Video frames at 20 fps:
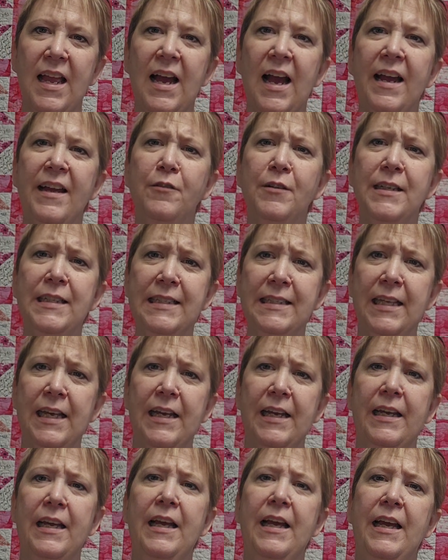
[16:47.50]
I always
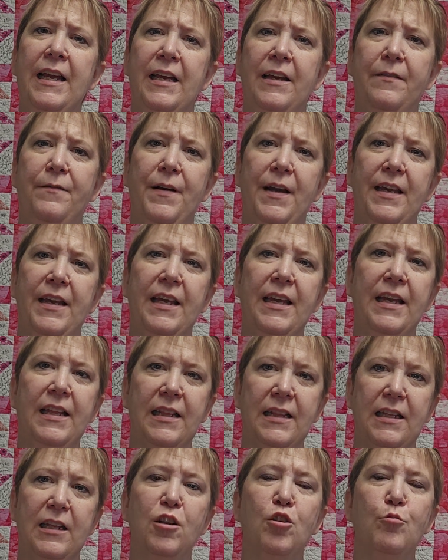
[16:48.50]
say if I can get
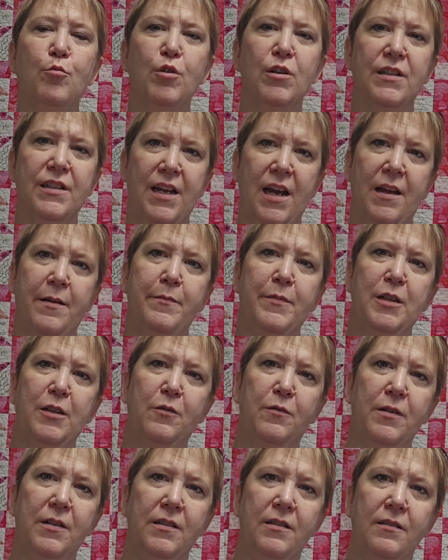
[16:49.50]
a little more time to
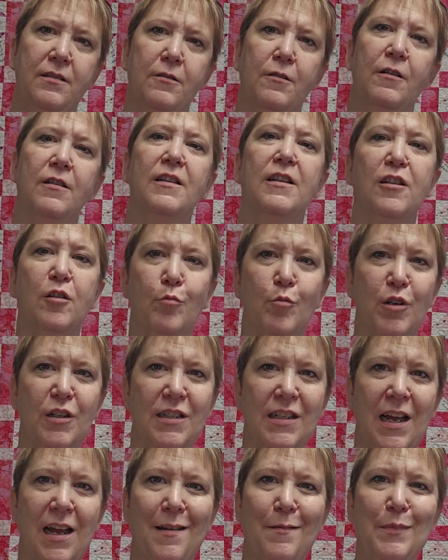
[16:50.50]
quilt or a little more
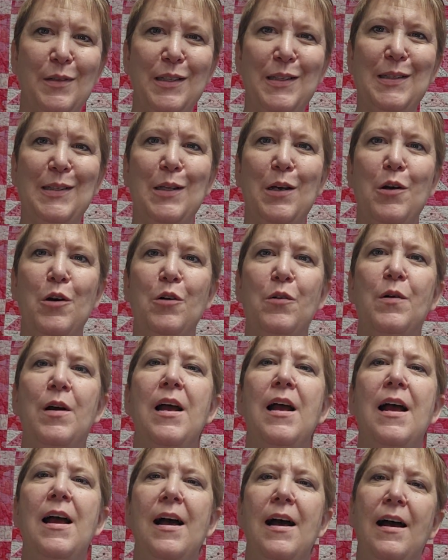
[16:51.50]
time to sew,
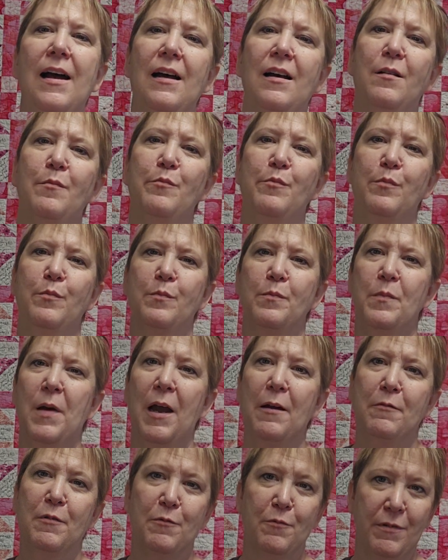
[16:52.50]

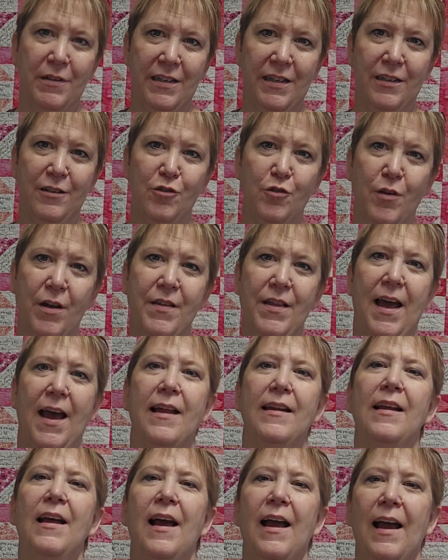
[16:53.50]
I would really enjoy that.